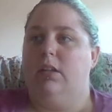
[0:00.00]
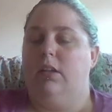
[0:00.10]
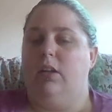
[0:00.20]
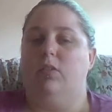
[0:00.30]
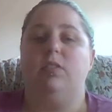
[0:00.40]

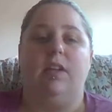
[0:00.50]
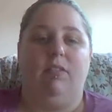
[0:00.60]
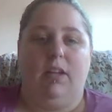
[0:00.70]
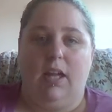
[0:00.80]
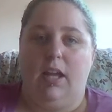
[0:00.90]
you know,
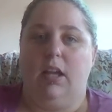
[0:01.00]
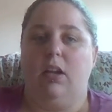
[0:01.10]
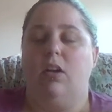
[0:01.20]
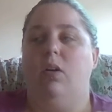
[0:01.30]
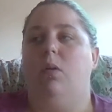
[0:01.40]
Stephen King
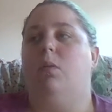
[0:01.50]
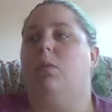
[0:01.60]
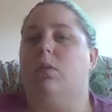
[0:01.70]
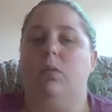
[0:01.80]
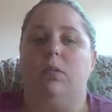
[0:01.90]

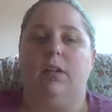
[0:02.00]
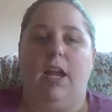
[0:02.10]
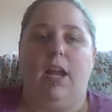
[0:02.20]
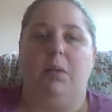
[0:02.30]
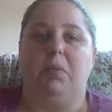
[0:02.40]
or Laurel K.
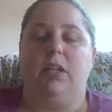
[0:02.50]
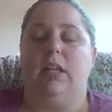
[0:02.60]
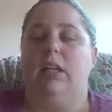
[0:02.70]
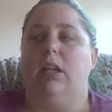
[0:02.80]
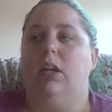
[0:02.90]

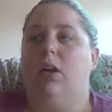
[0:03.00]
Hamilton.